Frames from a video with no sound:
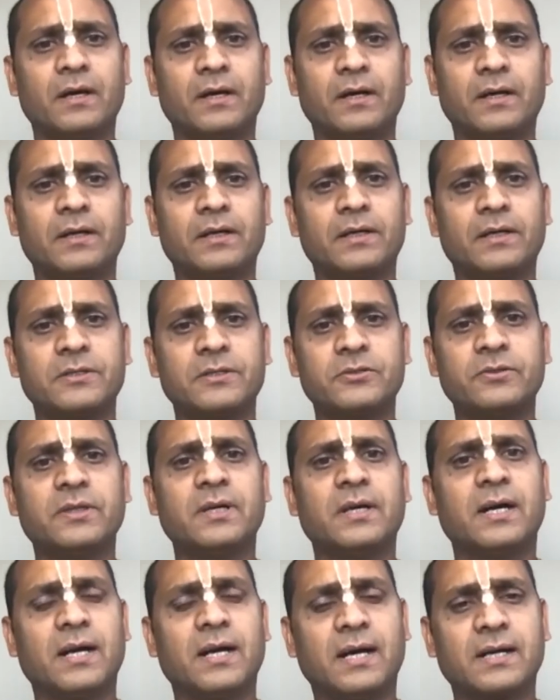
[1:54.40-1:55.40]

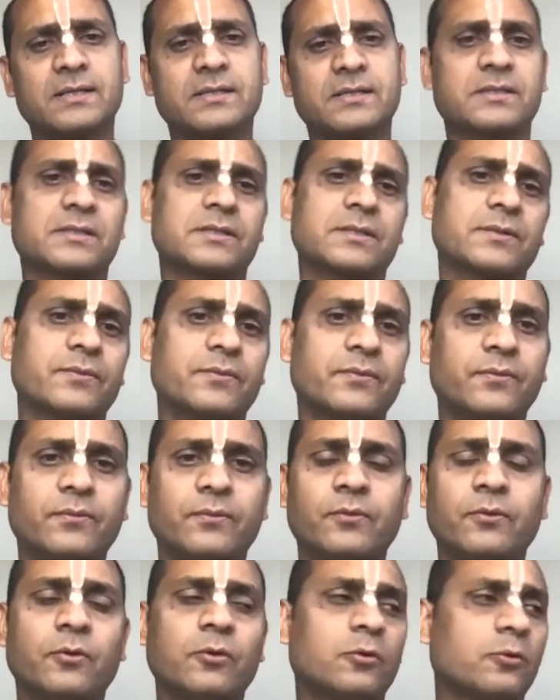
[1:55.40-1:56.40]
Arjuna asks
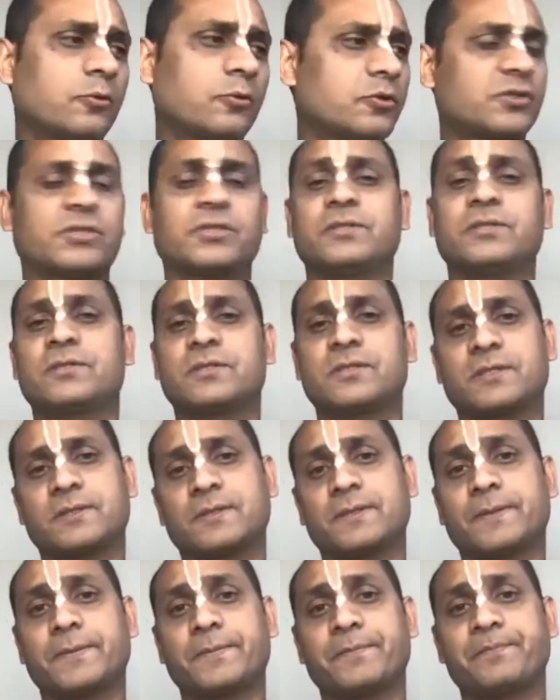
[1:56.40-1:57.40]
four
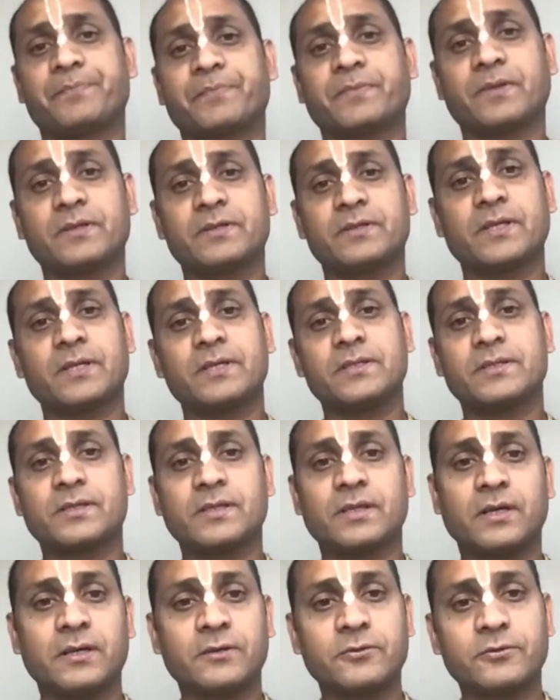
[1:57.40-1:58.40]
questions. He says,
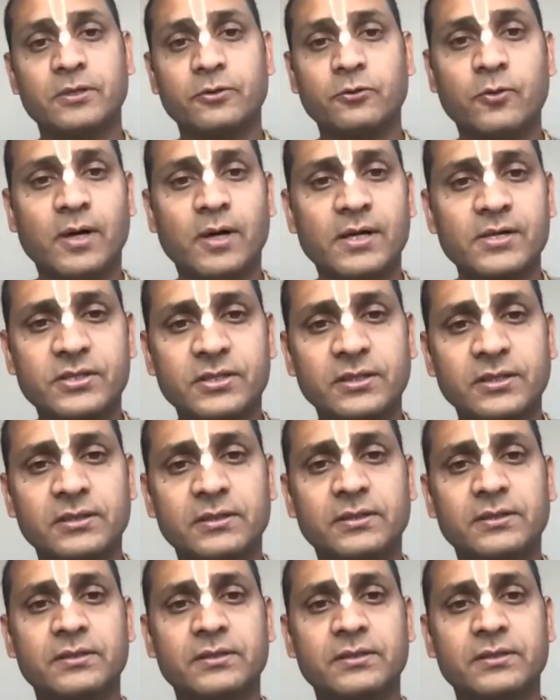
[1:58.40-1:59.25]
Arjuna Uvacha,